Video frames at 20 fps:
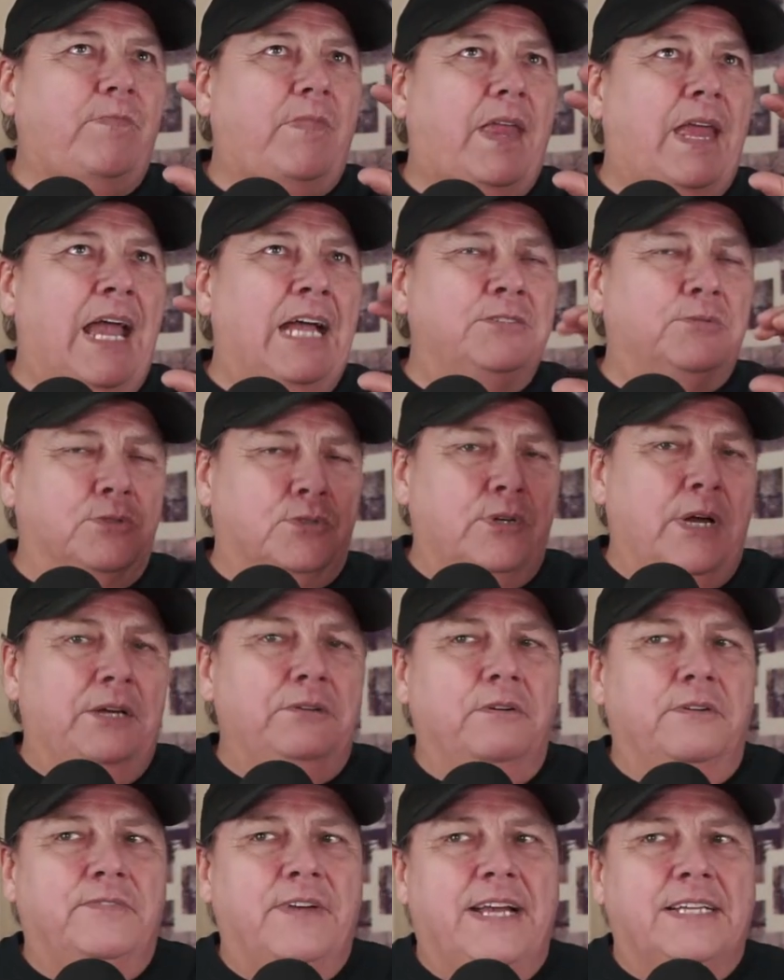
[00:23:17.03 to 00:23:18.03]
as we're trying
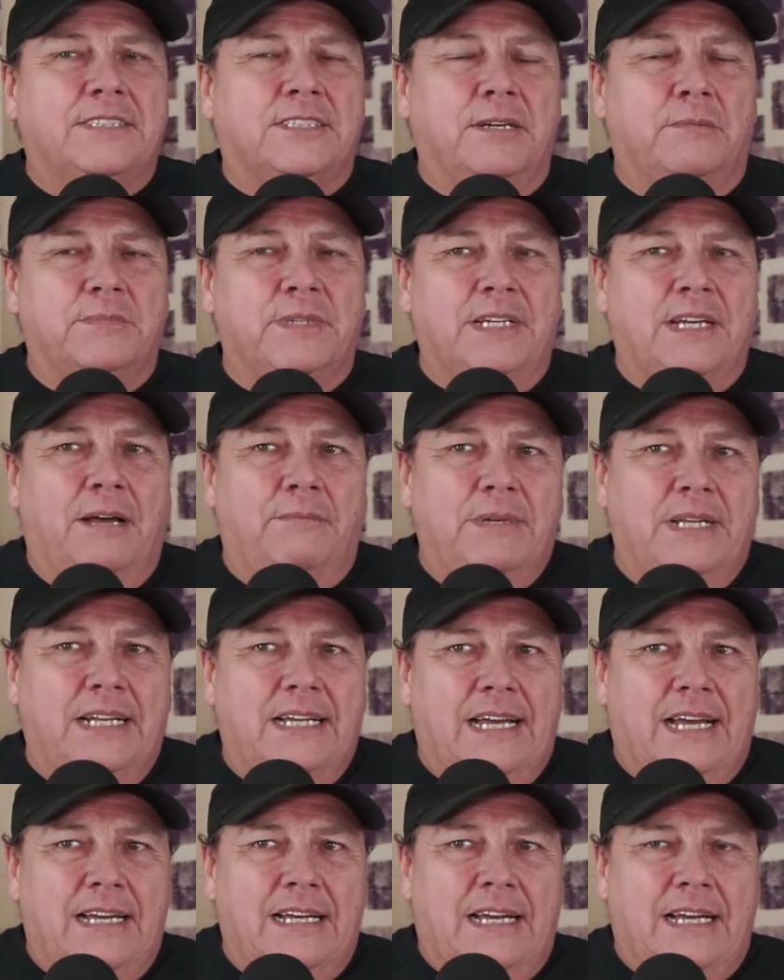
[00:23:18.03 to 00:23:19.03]
to advance something, I mean,
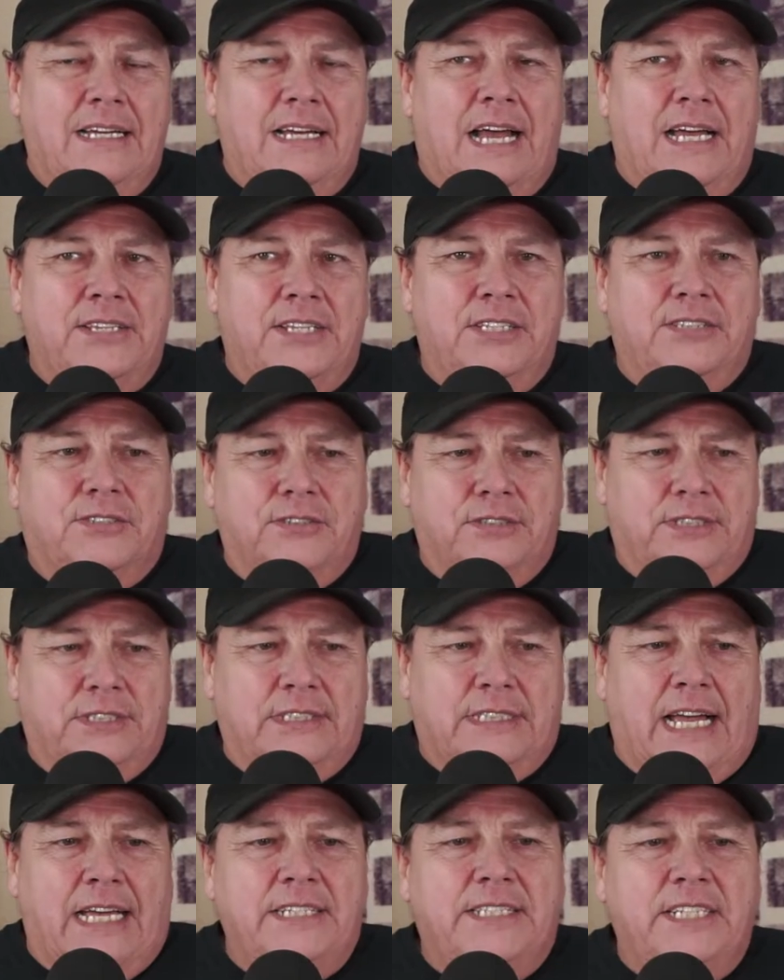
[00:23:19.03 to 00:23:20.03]
I think there's
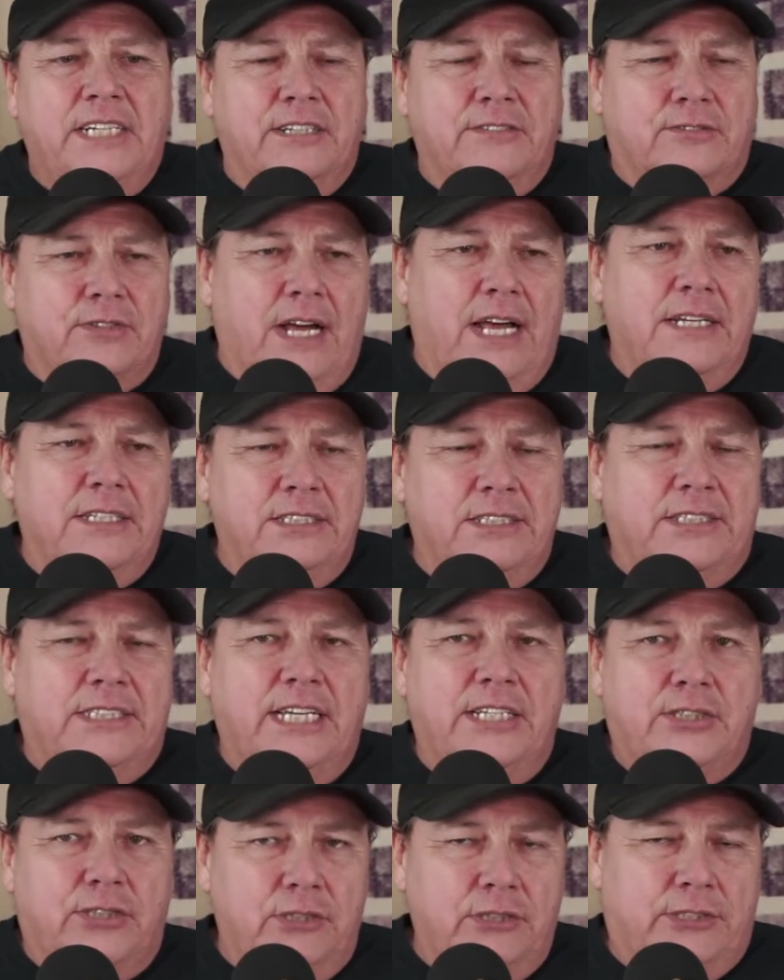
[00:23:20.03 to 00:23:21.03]
this idea of trying to
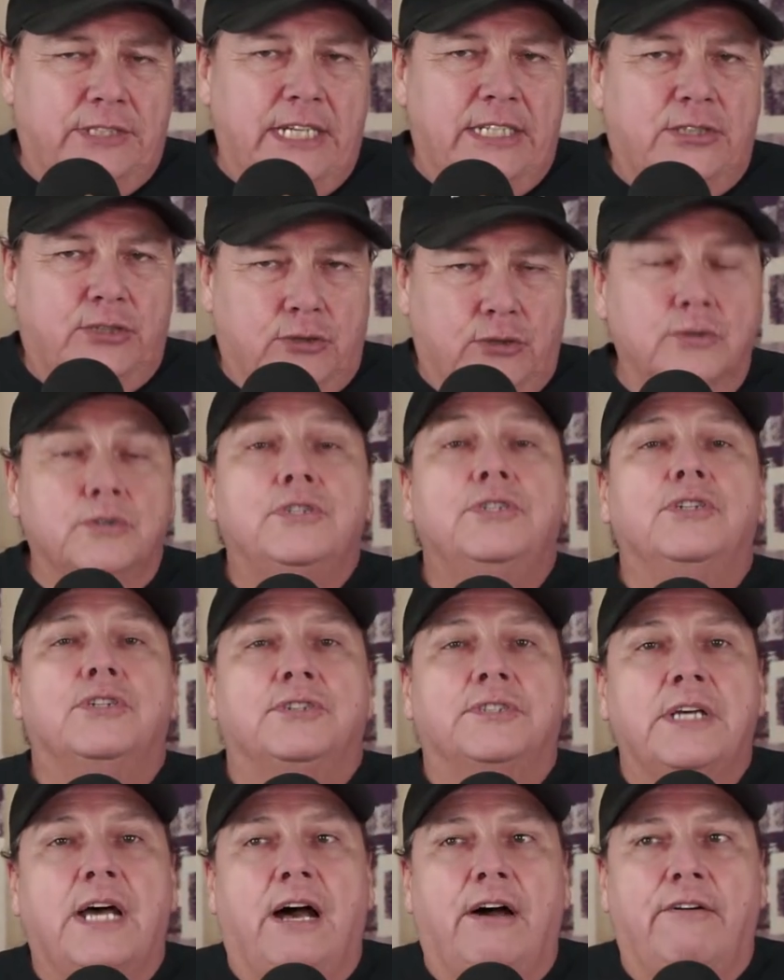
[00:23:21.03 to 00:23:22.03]
stay true to
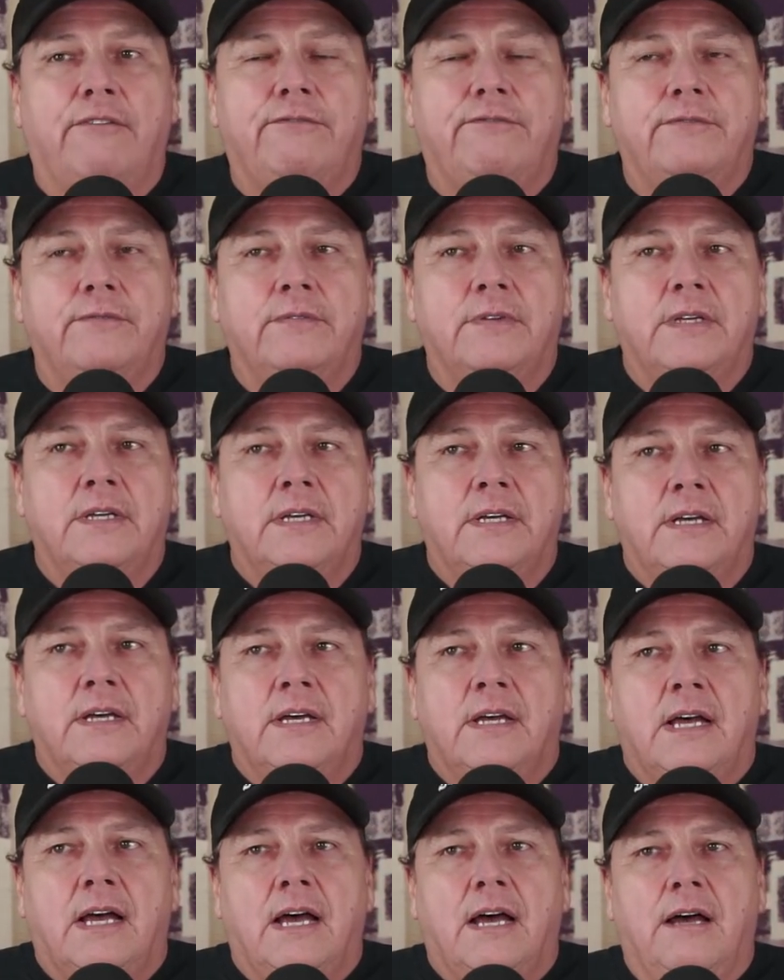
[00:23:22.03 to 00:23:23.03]
yourself,
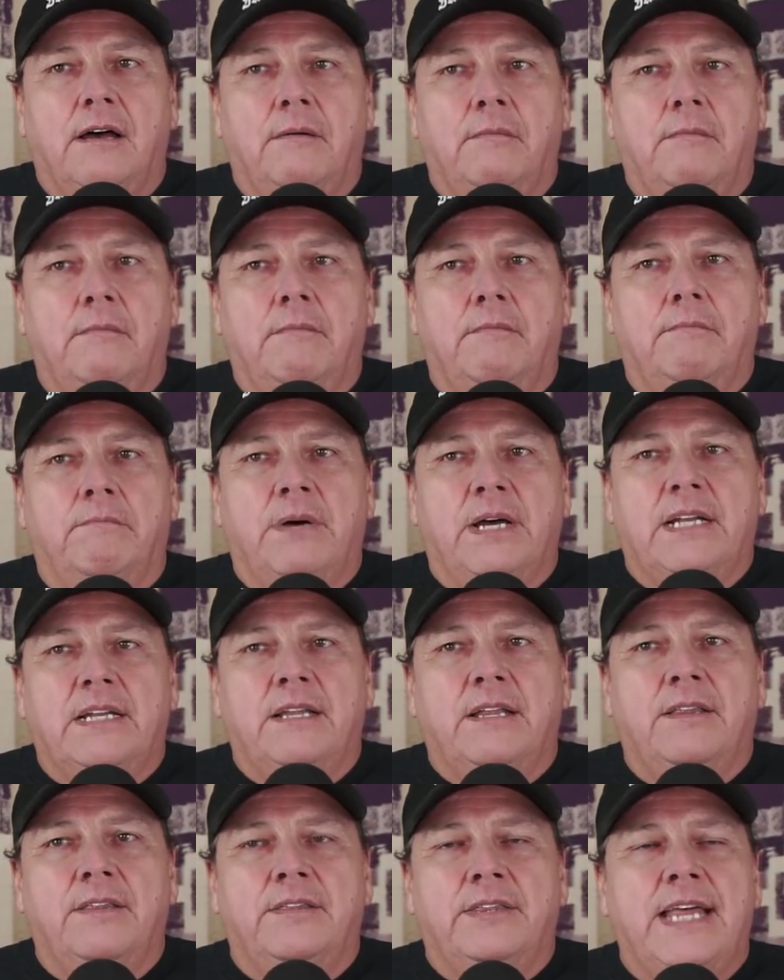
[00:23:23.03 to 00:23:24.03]

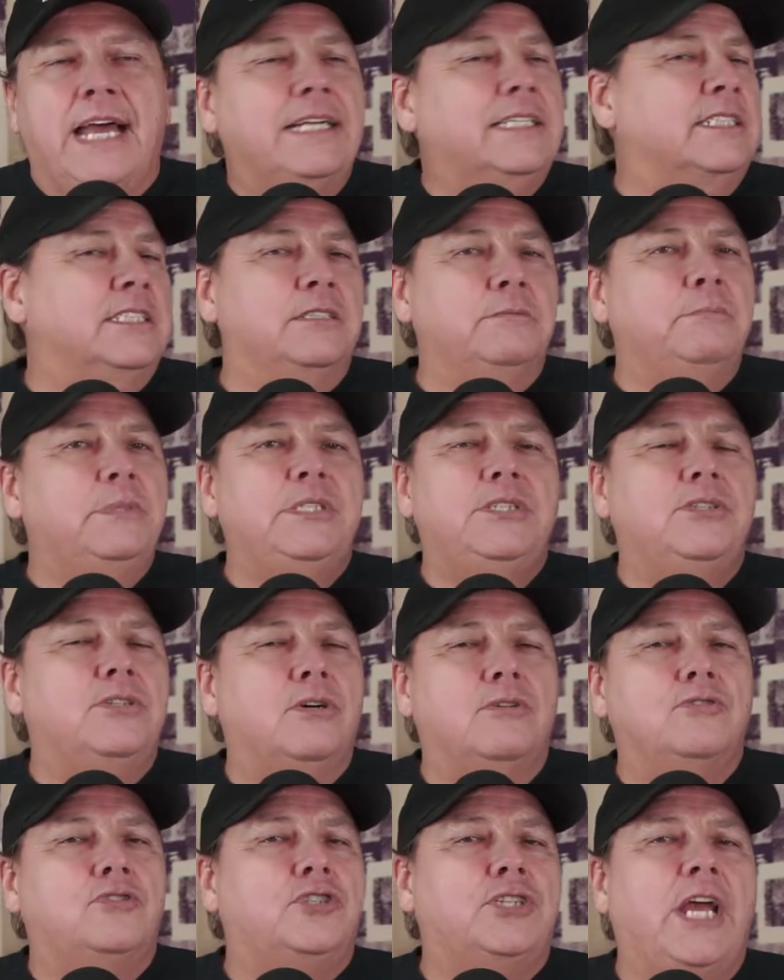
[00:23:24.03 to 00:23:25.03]
but that doesn't mean you
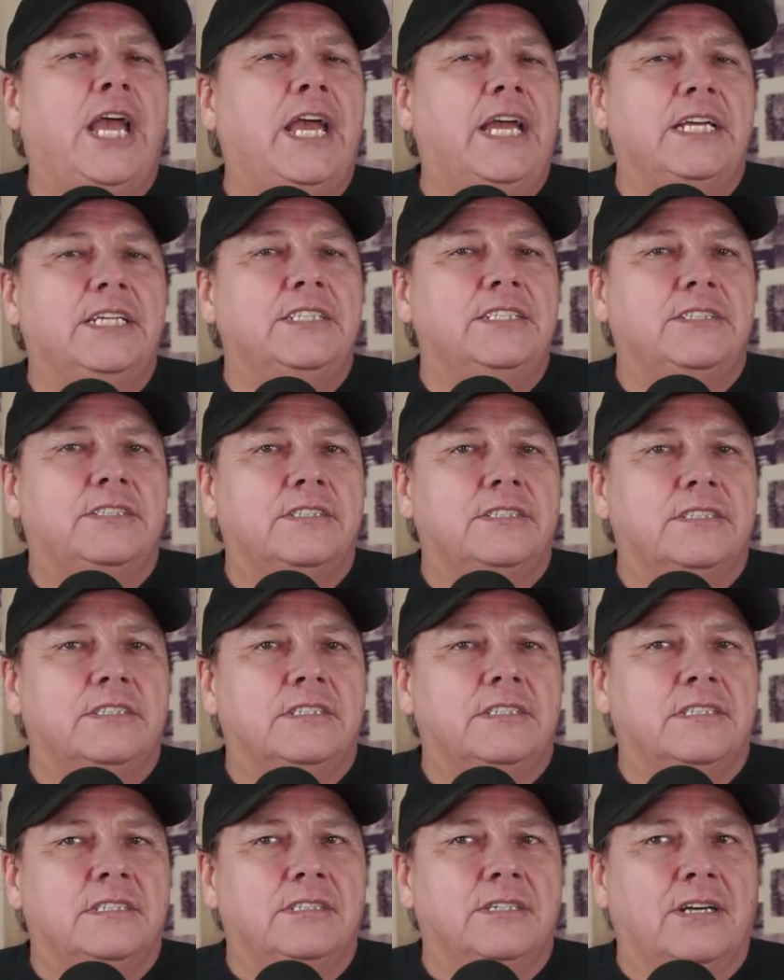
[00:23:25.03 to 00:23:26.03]
don't change.
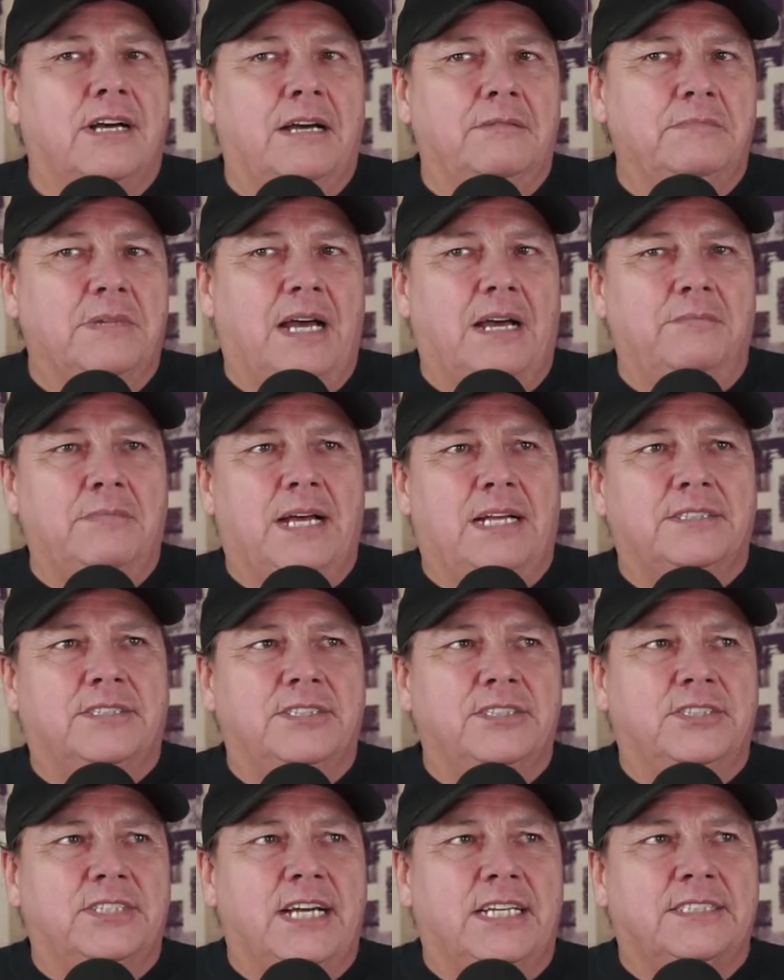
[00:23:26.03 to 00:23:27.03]
You know, I'm not
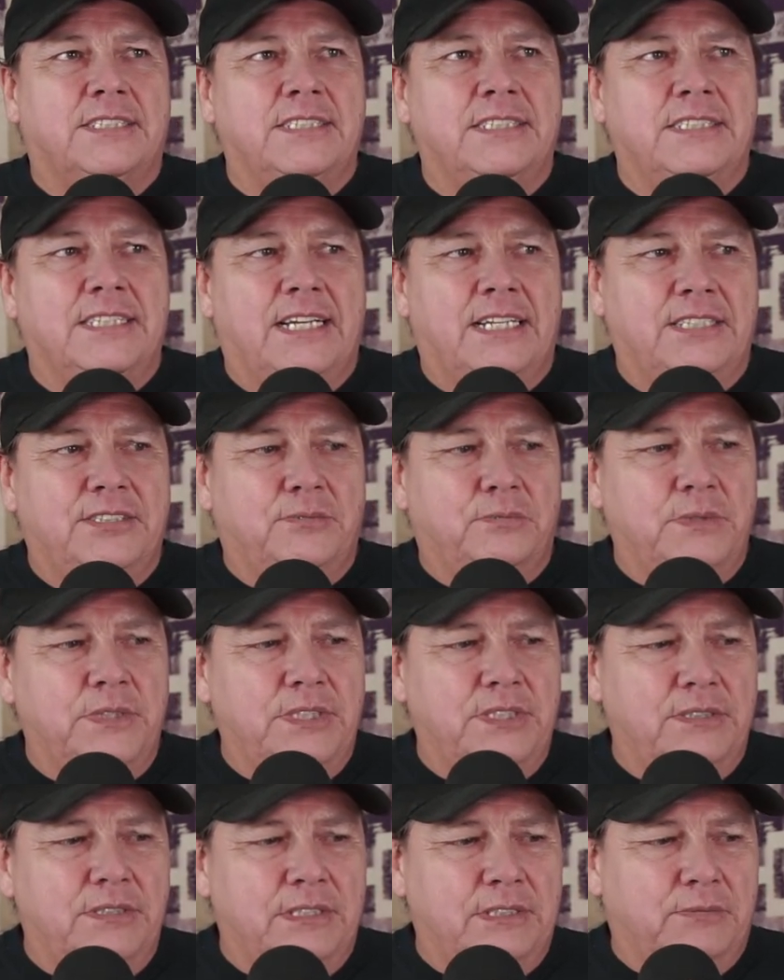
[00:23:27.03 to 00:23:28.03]
suggesting that as
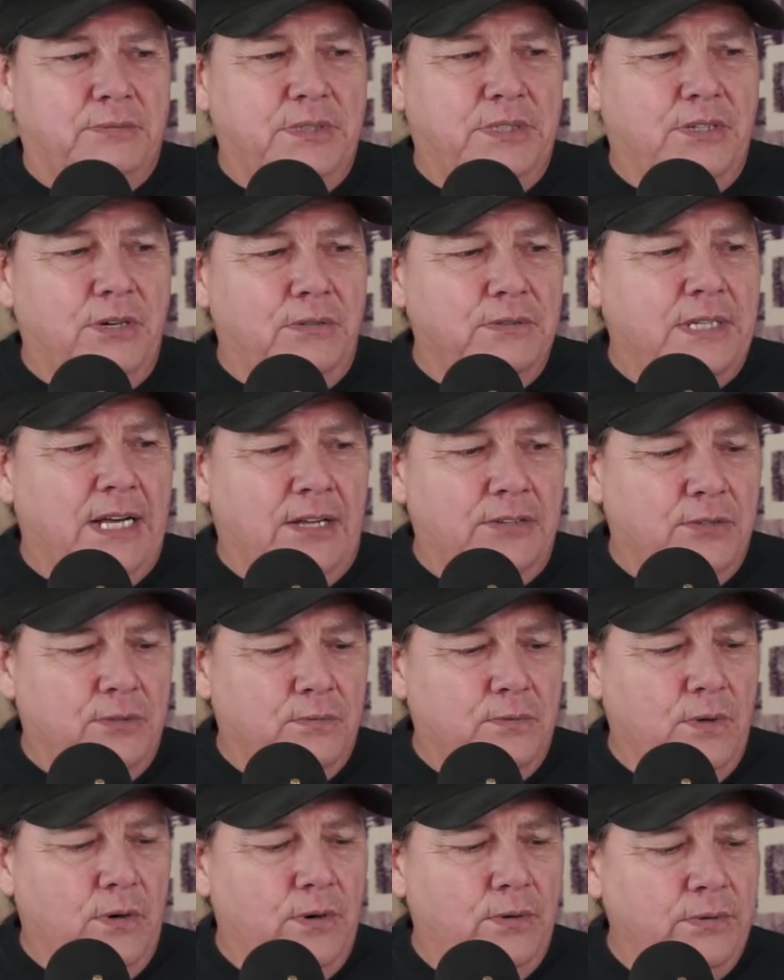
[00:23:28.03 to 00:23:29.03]
we go down the
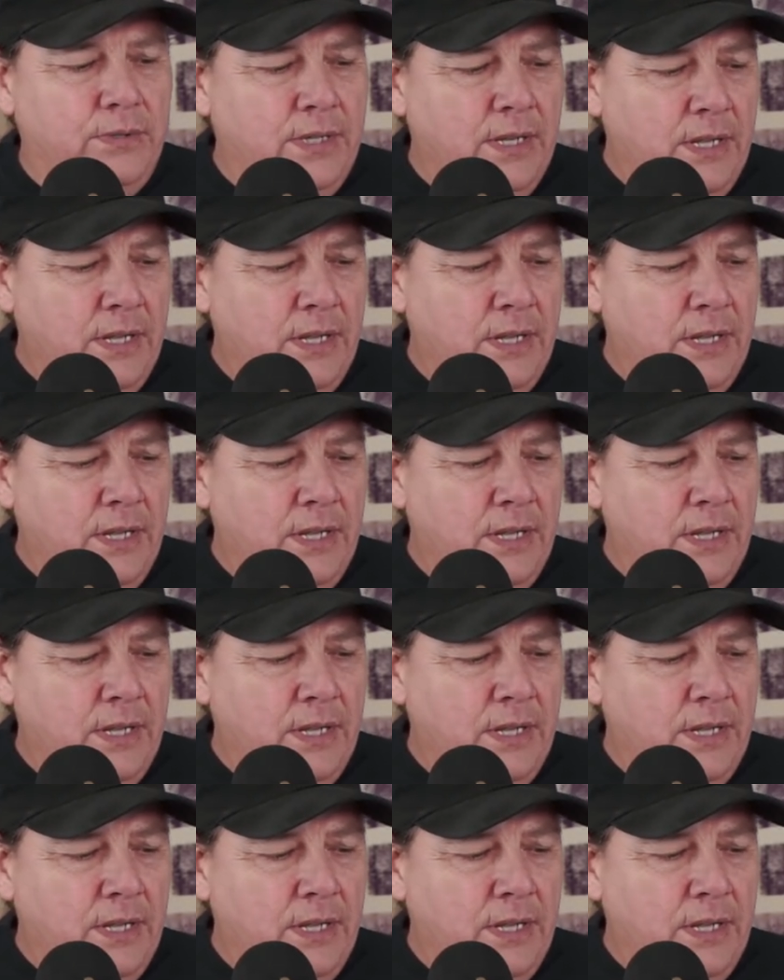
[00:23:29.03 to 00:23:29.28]
road,